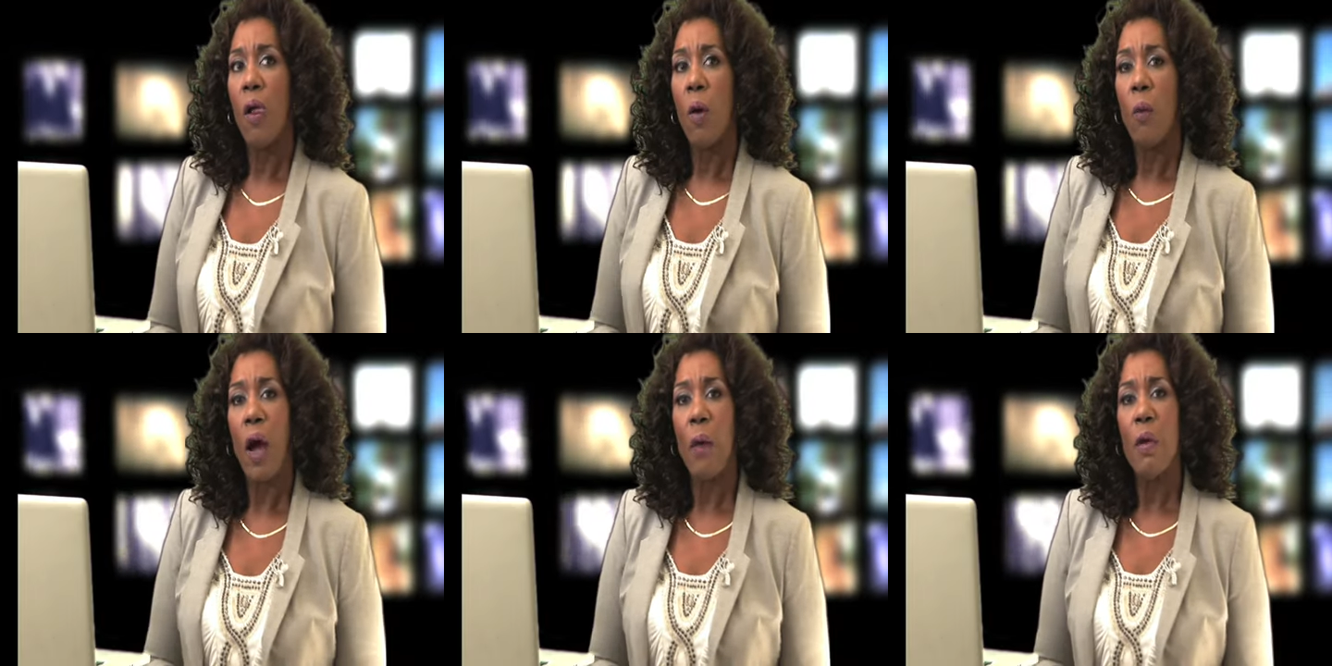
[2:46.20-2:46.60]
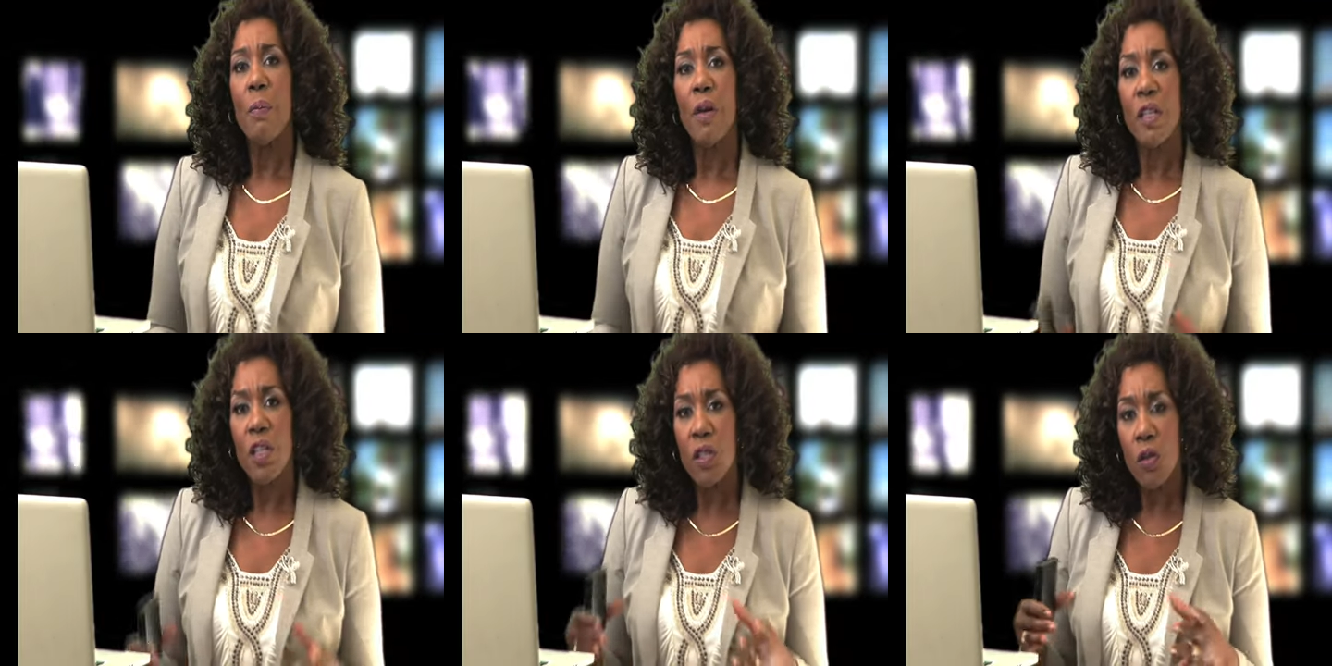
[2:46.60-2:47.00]
why we
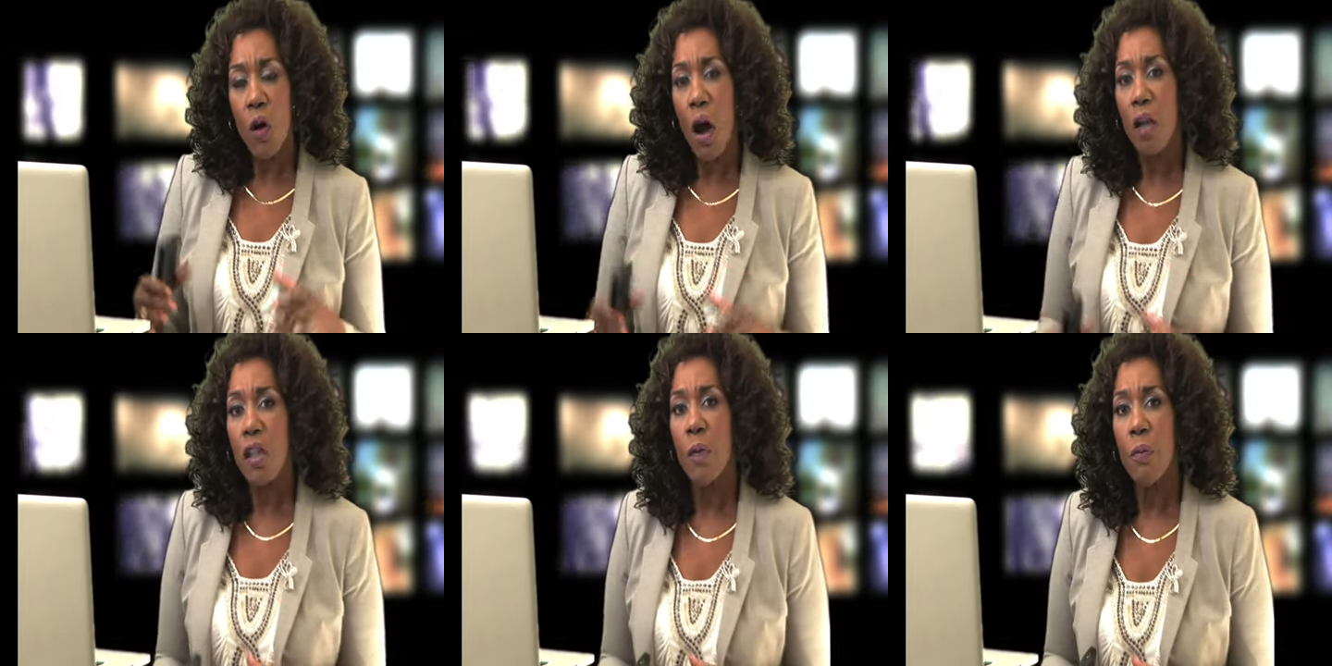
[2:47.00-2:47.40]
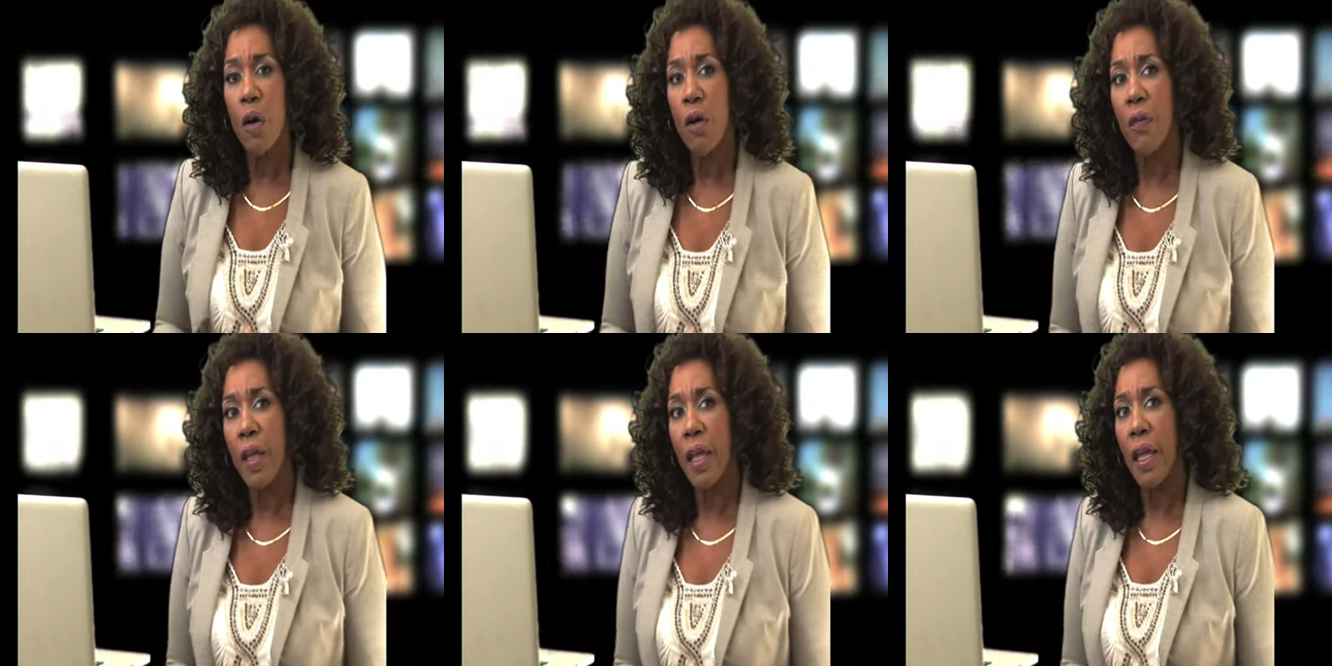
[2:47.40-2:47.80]
must start the
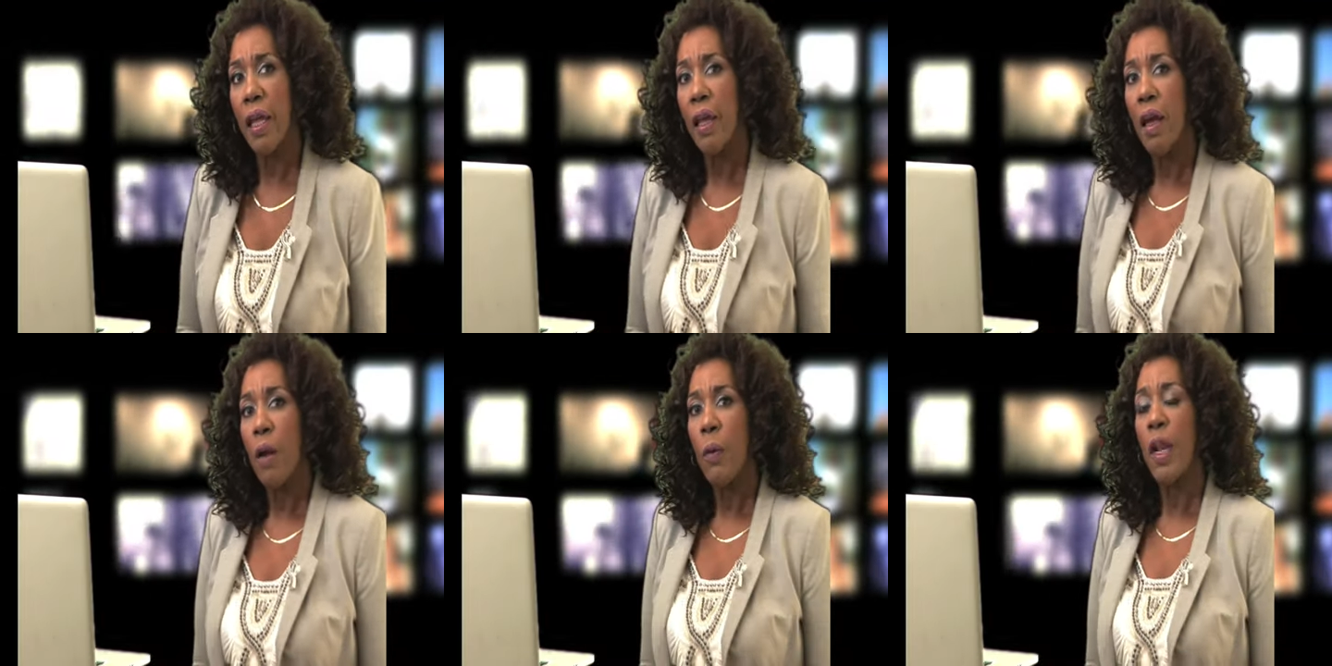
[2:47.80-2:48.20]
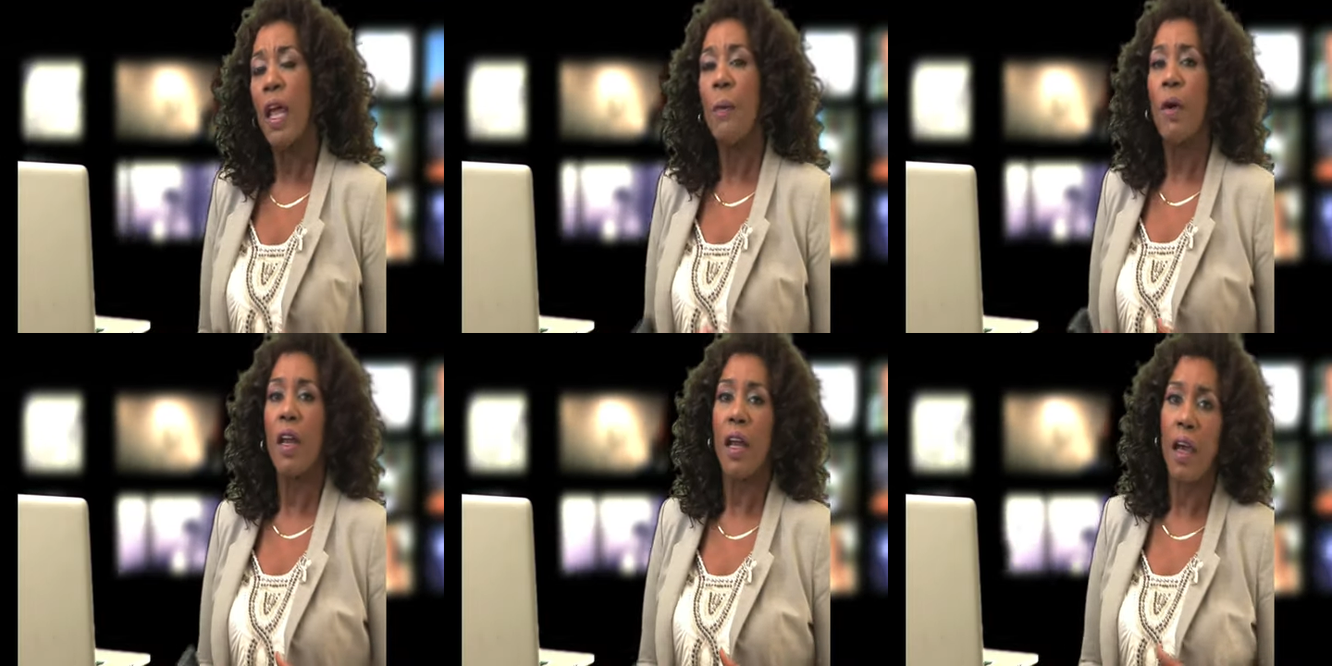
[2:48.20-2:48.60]
movie with
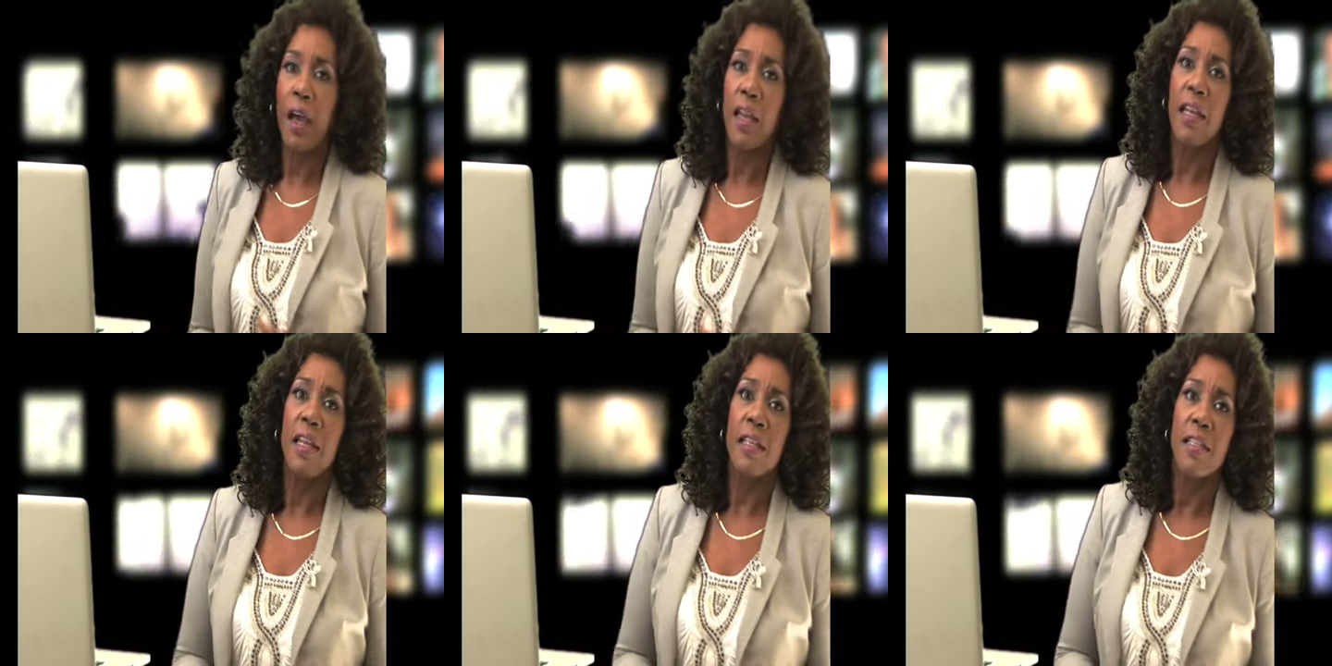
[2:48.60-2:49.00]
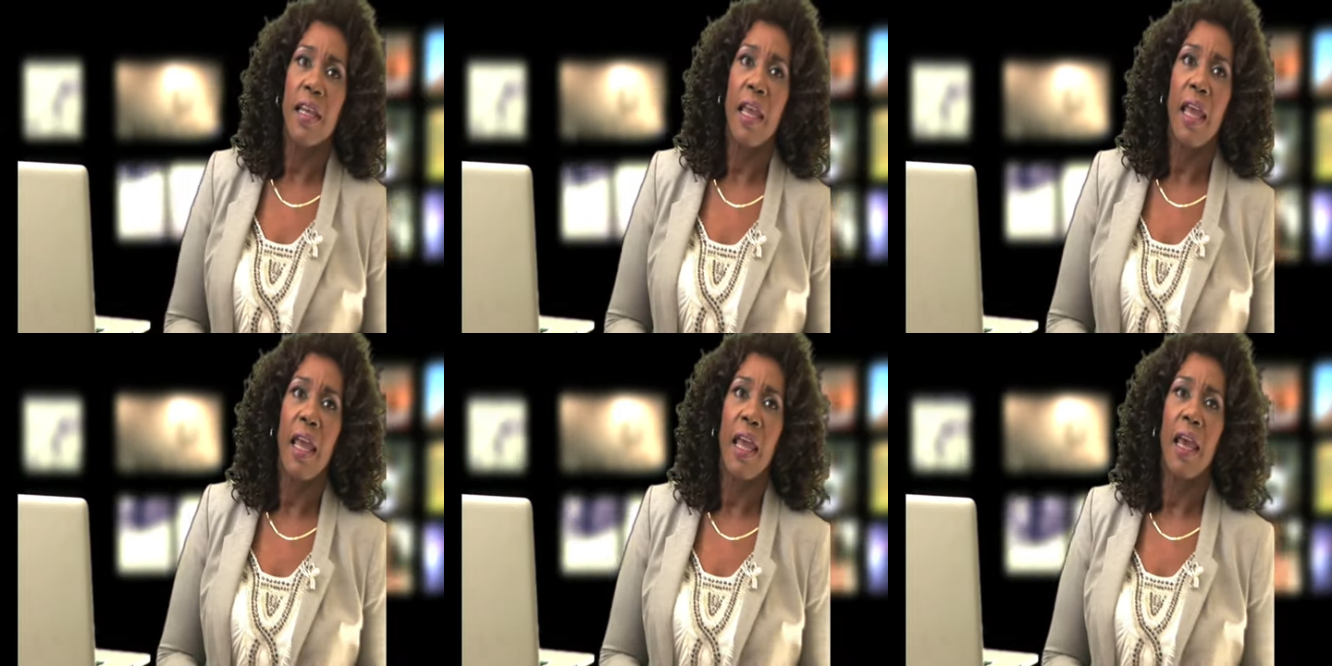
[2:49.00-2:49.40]
him with a gun in his
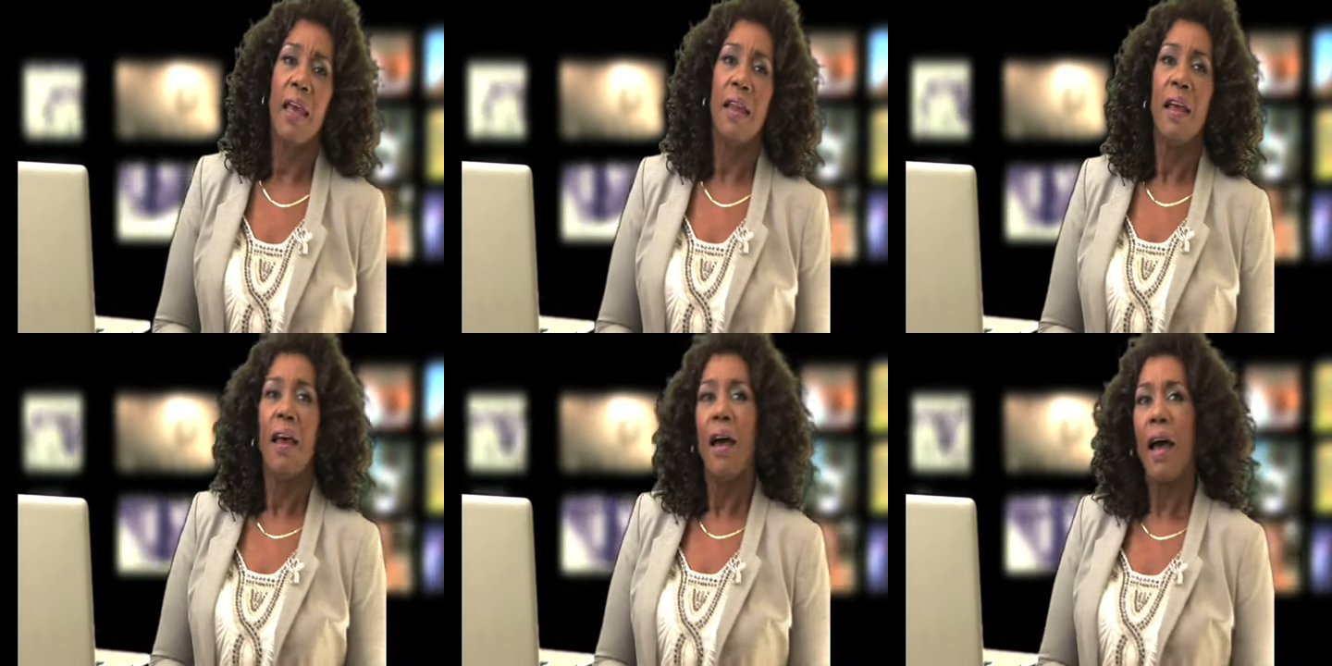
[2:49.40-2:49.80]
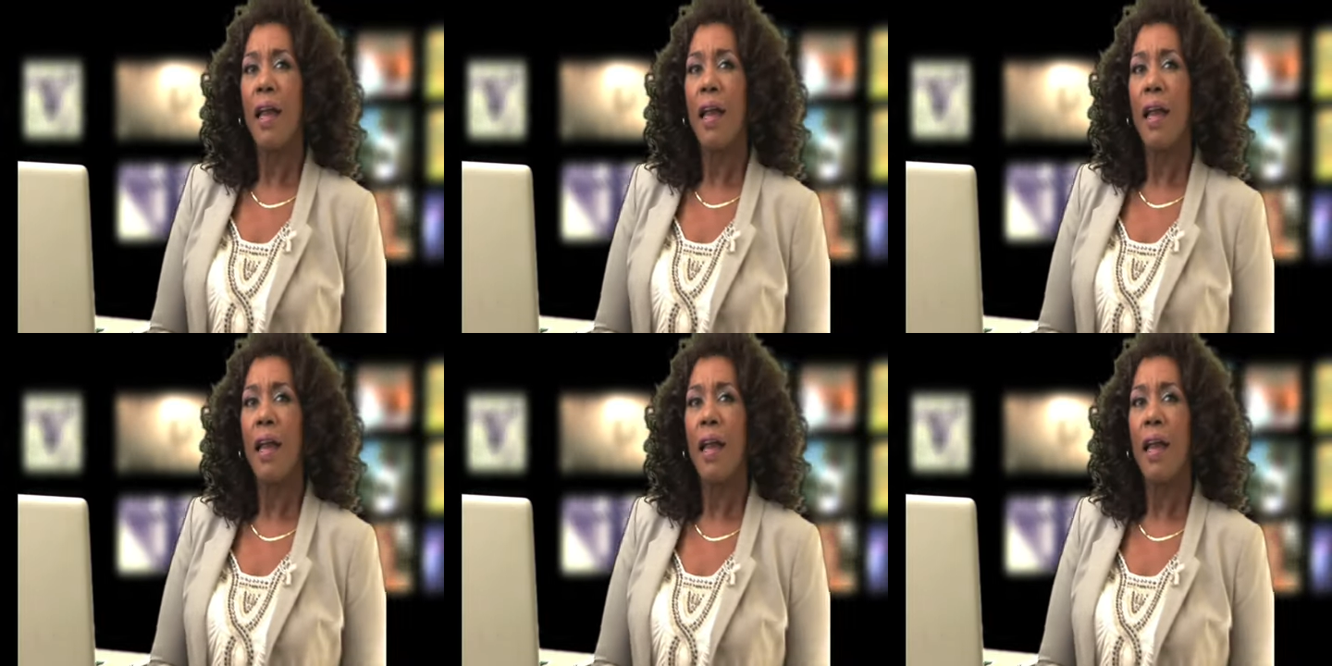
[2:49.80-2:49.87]
hand.